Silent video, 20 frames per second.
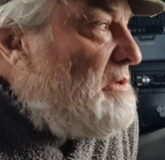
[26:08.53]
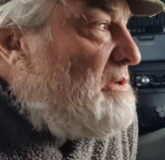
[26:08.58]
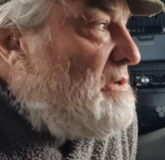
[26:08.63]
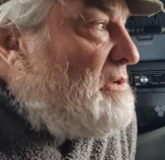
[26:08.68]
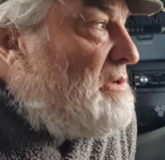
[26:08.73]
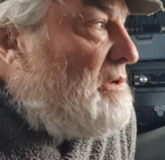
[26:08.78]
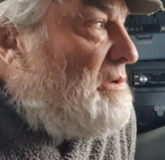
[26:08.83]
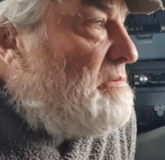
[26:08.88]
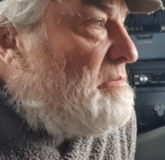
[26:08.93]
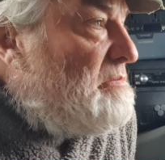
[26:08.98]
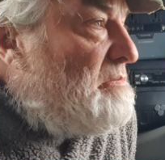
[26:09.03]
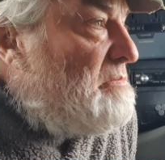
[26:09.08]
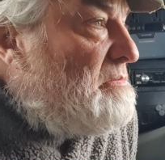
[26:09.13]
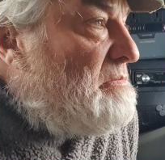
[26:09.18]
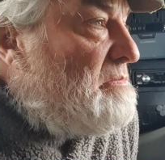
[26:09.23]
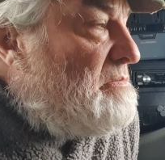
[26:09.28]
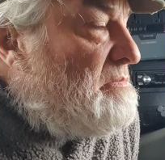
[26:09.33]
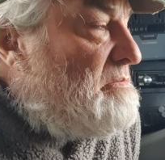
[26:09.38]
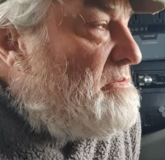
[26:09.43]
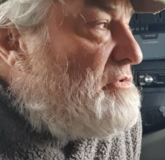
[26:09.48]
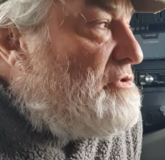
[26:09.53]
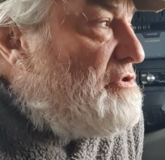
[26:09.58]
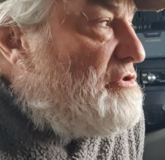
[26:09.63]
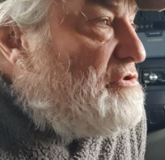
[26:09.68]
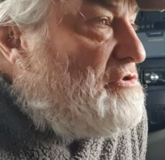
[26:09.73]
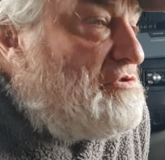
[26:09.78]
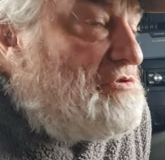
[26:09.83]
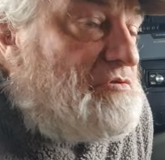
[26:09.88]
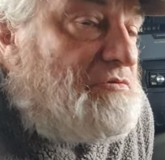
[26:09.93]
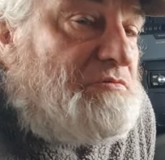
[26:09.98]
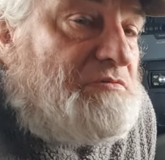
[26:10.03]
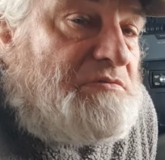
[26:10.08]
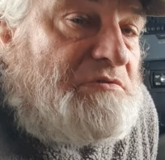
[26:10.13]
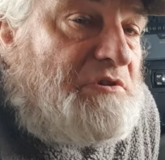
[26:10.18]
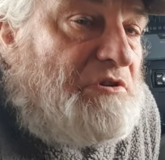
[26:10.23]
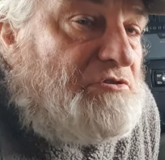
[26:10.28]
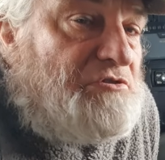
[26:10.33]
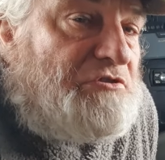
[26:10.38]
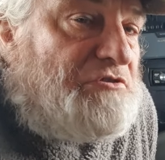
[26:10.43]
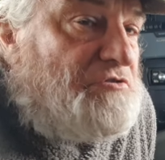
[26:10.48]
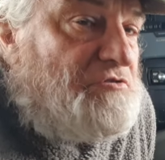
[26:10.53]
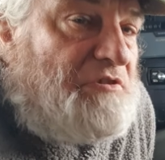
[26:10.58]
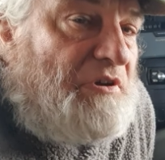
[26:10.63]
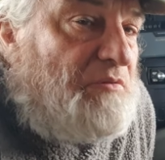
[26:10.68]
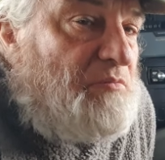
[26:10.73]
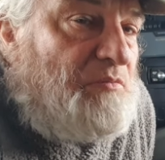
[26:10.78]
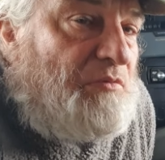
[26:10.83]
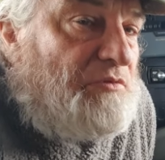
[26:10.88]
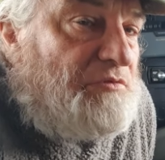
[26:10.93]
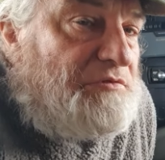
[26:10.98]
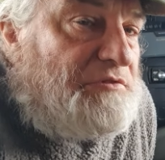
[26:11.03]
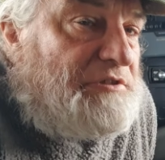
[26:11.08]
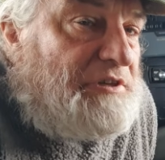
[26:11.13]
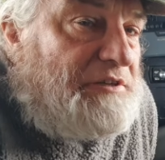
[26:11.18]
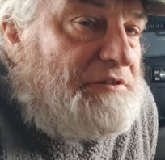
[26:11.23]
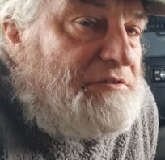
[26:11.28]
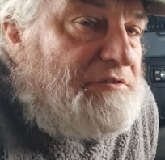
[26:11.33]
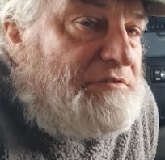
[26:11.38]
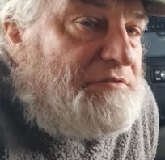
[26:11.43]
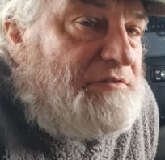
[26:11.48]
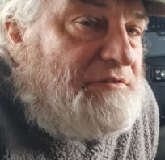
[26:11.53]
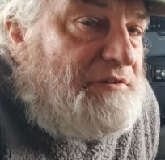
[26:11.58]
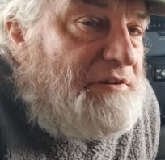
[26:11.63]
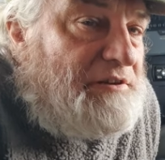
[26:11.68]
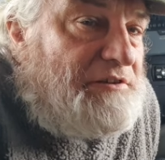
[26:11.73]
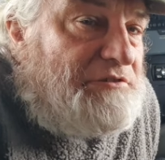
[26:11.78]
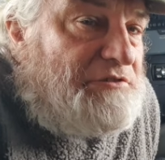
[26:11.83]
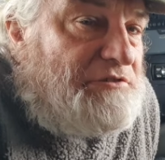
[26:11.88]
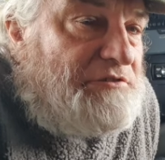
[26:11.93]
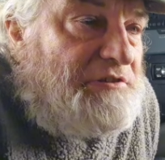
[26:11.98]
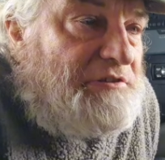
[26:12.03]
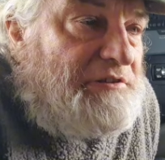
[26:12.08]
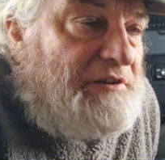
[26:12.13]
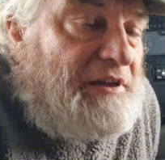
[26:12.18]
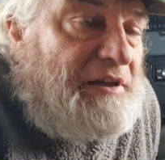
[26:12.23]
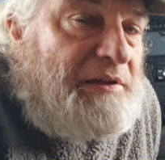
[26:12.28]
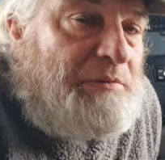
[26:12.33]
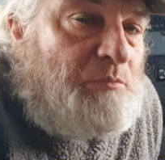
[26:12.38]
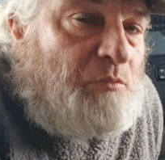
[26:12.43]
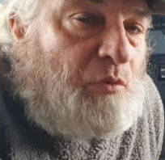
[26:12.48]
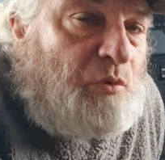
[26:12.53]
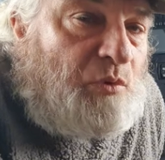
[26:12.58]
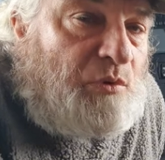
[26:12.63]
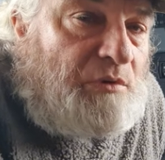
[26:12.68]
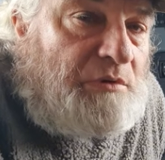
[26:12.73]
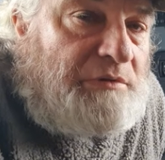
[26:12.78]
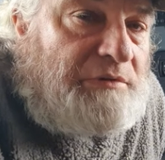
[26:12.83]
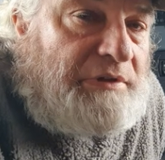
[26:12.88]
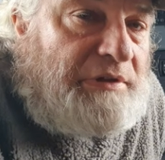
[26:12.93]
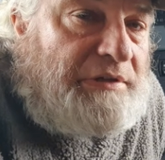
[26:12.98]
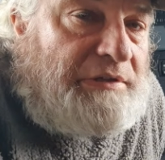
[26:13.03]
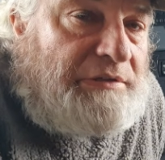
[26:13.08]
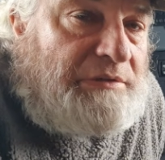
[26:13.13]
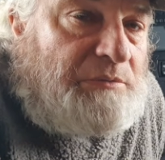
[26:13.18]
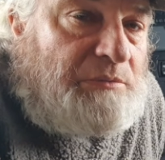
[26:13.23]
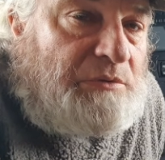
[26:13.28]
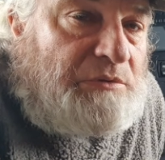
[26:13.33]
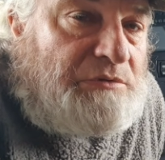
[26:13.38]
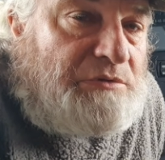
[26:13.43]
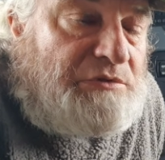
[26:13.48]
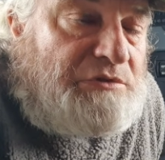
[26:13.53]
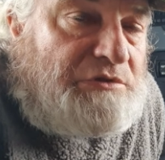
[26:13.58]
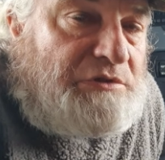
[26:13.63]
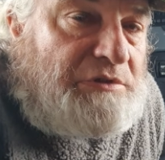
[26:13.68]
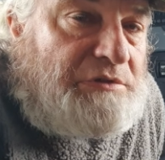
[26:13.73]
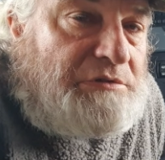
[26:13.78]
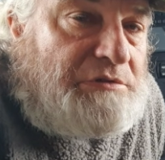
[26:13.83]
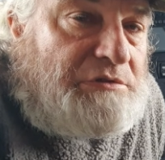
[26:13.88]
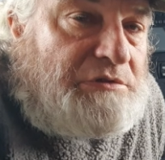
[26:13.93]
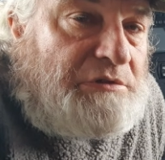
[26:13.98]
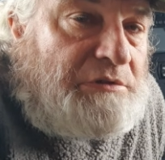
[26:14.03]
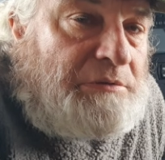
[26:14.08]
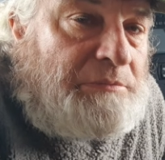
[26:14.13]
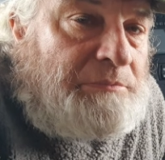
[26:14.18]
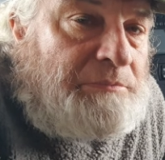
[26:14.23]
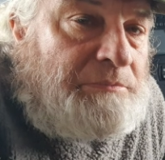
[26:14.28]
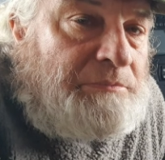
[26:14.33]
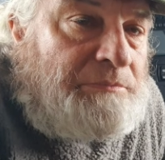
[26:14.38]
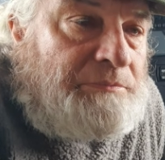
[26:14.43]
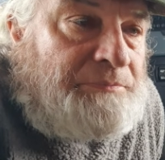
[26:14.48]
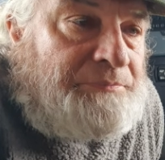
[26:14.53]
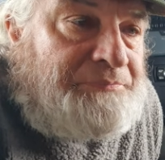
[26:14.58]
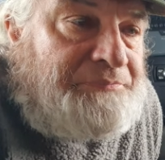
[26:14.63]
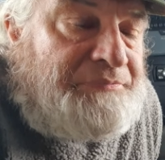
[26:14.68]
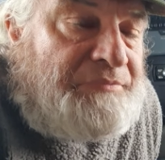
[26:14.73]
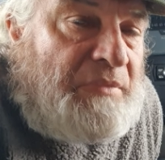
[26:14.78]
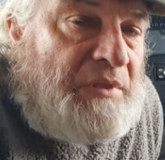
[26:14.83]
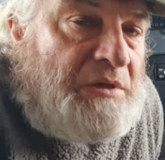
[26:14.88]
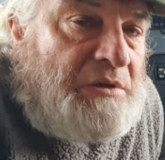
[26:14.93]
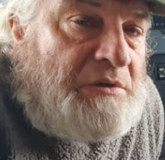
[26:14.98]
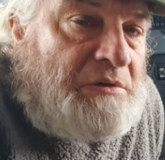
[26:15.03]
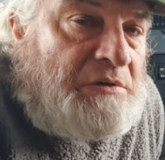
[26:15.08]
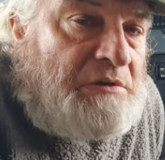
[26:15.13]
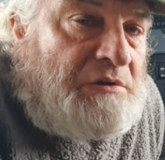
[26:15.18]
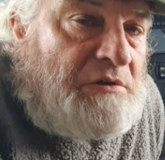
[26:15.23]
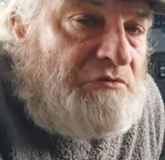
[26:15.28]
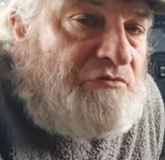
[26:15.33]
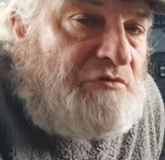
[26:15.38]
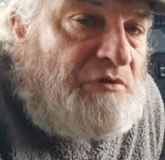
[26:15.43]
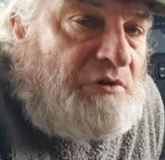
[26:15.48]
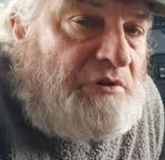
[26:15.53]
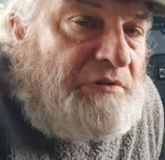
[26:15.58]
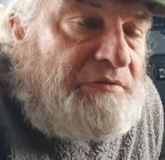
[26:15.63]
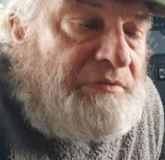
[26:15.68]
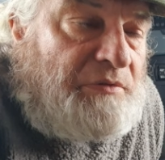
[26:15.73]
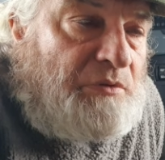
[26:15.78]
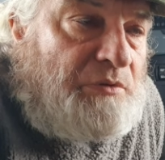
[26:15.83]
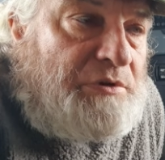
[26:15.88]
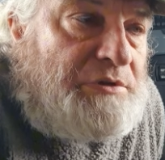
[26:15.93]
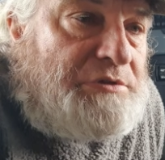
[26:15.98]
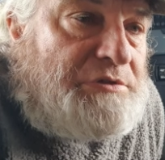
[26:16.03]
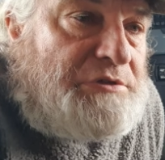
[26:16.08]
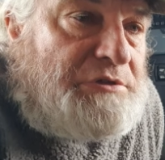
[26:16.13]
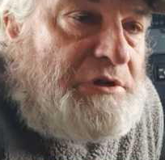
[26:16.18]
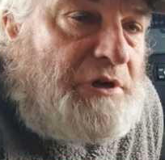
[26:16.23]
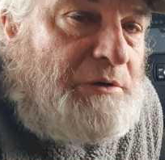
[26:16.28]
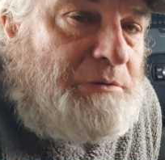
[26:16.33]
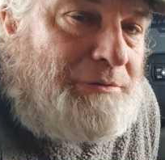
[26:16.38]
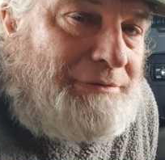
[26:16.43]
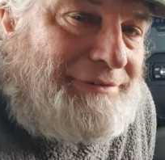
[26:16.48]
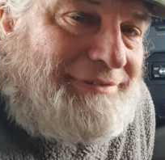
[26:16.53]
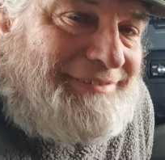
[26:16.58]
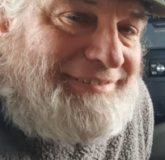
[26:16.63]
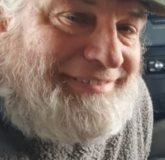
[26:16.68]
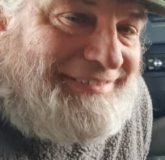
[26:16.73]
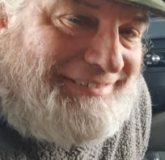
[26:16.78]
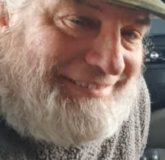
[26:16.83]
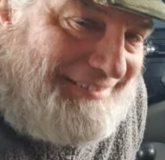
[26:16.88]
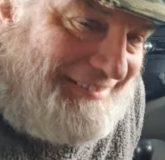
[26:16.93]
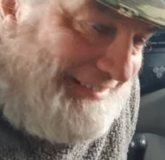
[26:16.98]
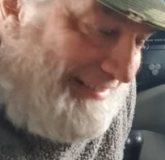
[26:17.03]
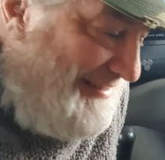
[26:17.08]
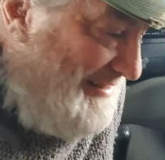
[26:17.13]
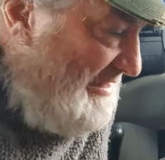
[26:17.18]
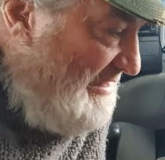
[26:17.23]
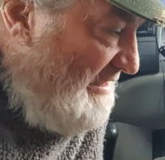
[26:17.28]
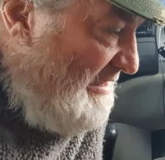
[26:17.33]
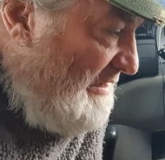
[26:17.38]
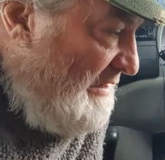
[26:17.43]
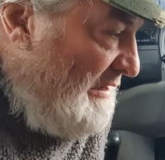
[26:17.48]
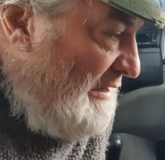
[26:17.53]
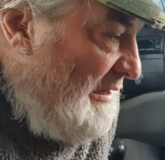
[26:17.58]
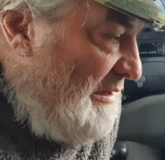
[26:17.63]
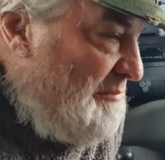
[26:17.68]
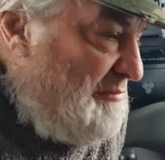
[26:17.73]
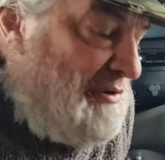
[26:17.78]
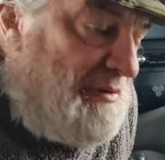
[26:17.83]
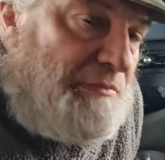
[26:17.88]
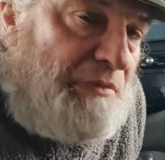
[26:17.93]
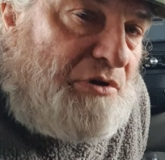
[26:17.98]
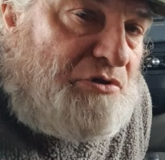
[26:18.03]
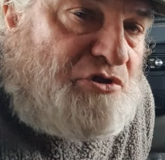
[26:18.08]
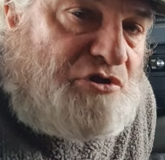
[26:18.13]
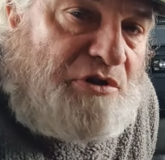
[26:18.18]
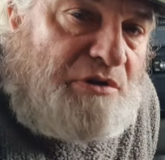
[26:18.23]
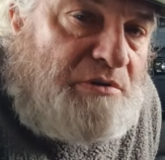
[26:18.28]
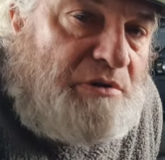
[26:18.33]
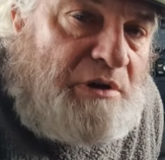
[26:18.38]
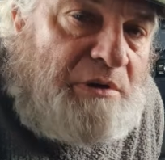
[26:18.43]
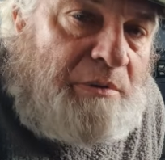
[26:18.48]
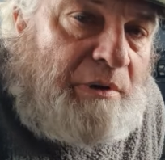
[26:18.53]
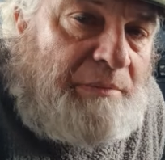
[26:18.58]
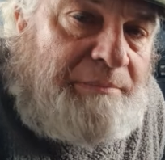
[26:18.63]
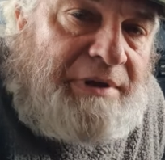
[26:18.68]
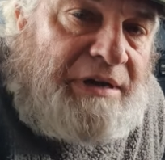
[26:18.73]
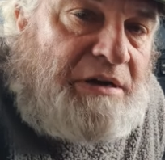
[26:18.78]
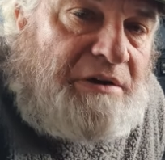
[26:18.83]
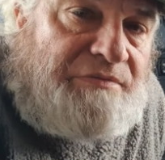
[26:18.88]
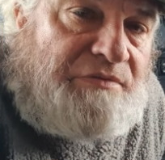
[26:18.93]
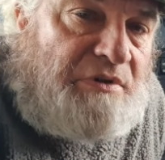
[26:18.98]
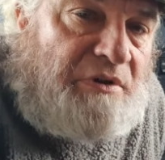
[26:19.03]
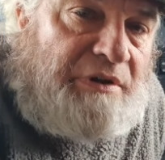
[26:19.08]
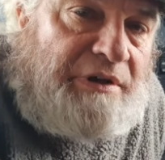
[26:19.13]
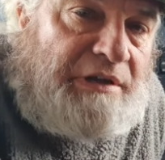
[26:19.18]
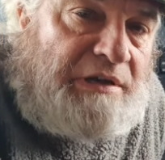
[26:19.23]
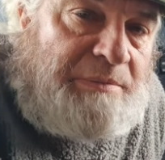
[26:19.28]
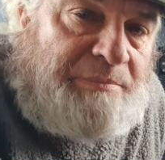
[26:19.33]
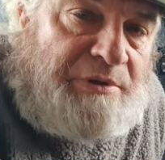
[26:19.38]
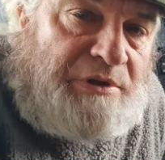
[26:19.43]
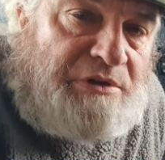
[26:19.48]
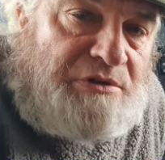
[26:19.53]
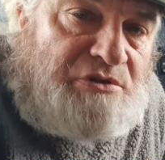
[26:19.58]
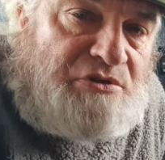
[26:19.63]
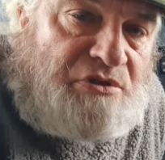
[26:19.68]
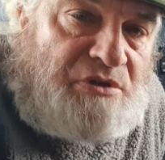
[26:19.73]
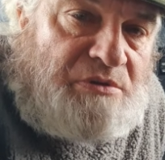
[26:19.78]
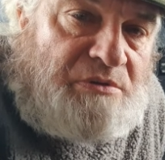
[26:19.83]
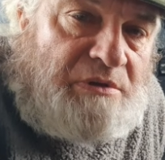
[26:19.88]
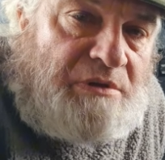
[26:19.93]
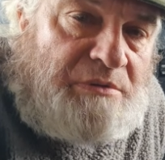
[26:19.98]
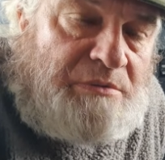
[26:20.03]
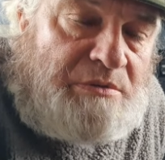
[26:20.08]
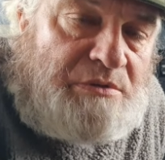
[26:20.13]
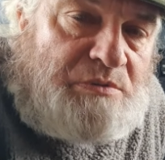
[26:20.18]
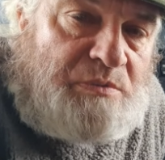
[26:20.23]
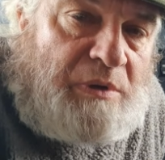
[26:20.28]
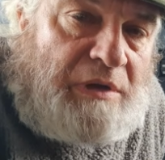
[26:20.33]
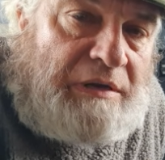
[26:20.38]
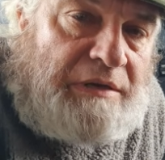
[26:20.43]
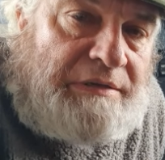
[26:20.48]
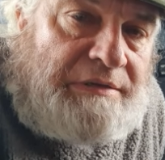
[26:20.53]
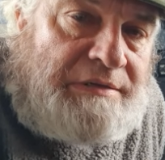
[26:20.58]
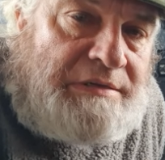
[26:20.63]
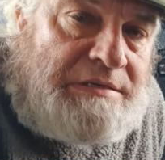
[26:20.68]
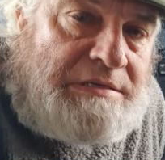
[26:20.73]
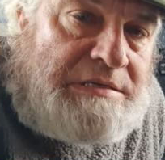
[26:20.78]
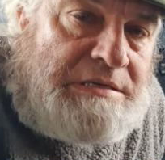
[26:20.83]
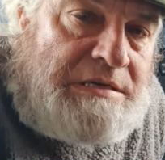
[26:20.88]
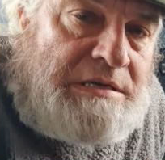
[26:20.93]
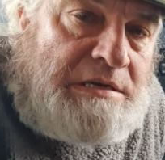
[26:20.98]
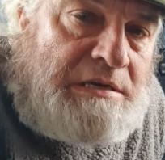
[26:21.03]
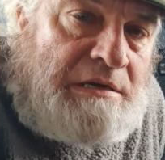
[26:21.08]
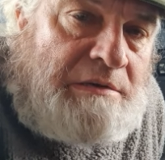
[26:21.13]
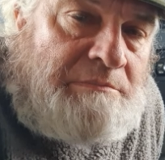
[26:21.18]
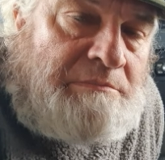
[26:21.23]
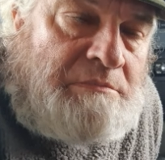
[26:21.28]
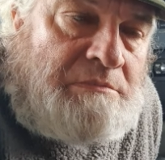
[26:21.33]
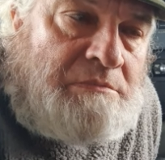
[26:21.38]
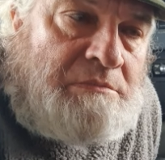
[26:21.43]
you know, I just don't want tents that actually let in water. They're the ones that I try and avoid. So, but my Sulu, I mean, I've got a Hilleberg Sulu as well, and I